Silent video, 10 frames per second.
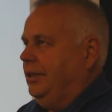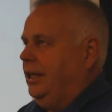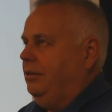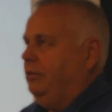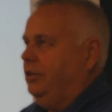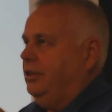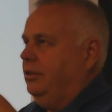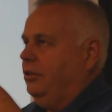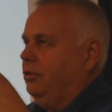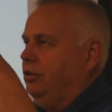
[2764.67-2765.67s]
the
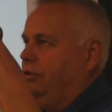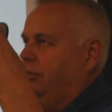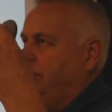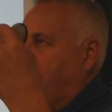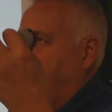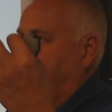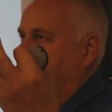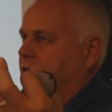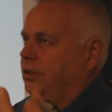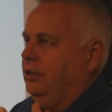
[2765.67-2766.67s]
hydrogen goes to
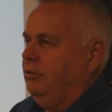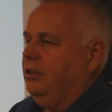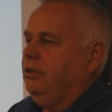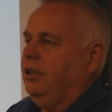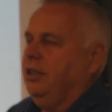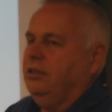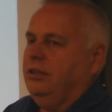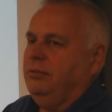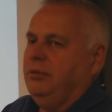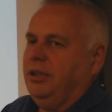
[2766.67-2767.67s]
oxygen, with
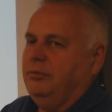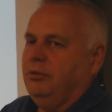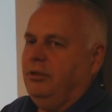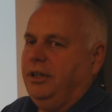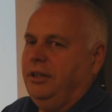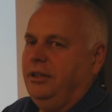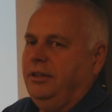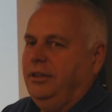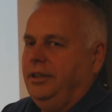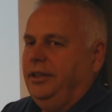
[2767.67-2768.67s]
oxygen becomes
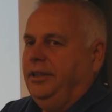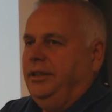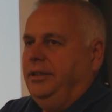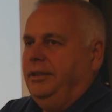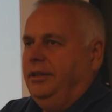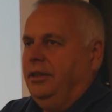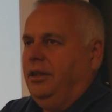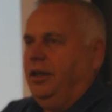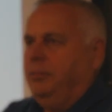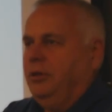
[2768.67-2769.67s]
water. The
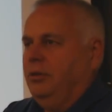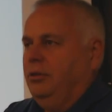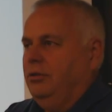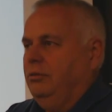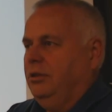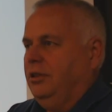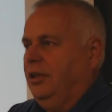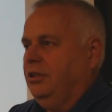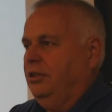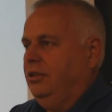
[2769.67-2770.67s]
carbon goes with
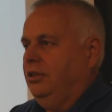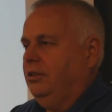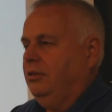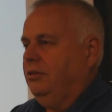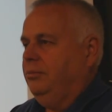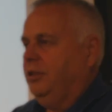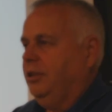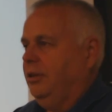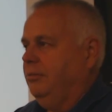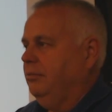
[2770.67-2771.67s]
oxygen to
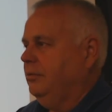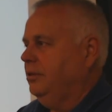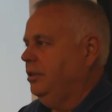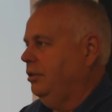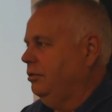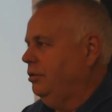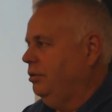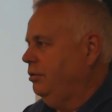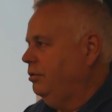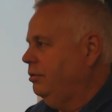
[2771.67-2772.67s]
become
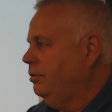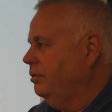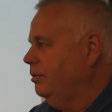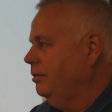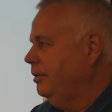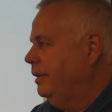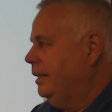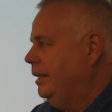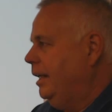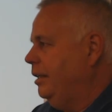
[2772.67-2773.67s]
CO2.
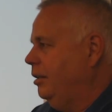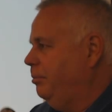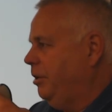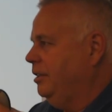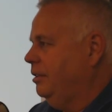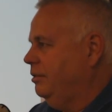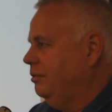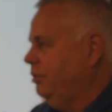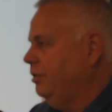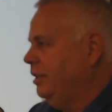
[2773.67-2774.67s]
And in the process
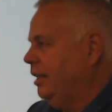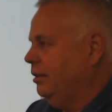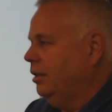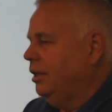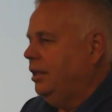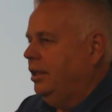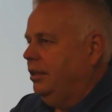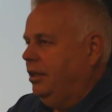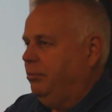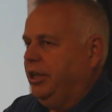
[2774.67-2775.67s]
of doing that,
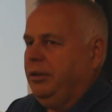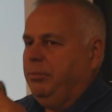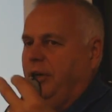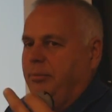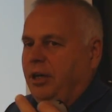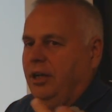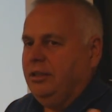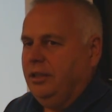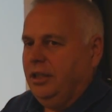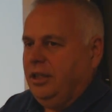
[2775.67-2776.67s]
they break apart
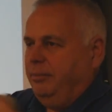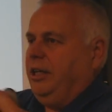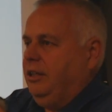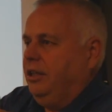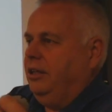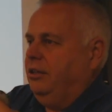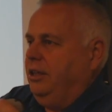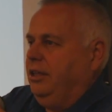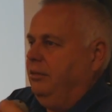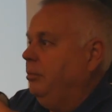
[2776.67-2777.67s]
bonds and they come back
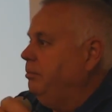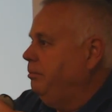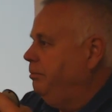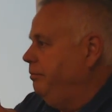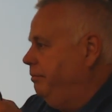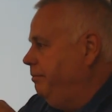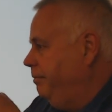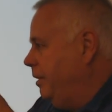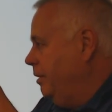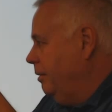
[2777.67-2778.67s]
together, and
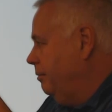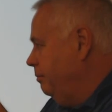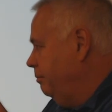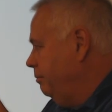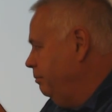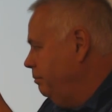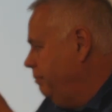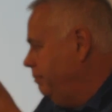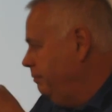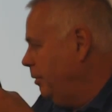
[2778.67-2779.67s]
the
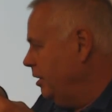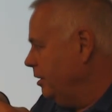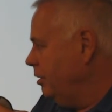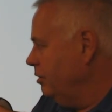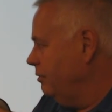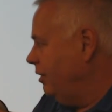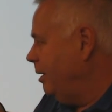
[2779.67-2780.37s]
molecules